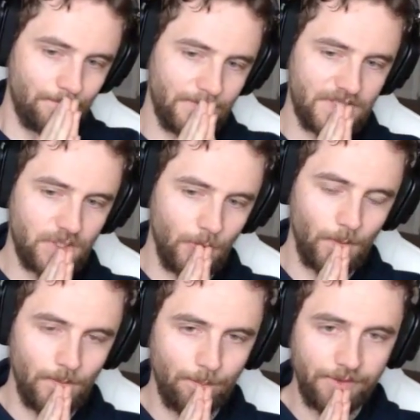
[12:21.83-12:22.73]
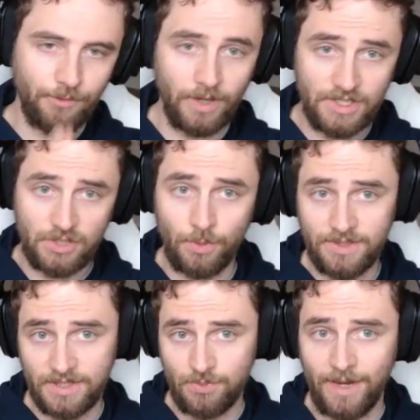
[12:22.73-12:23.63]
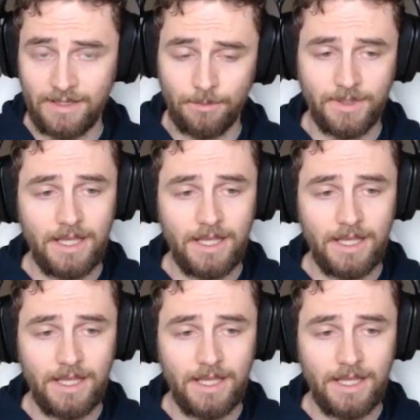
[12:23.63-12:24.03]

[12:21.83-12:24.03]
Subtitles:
So before I just go into this random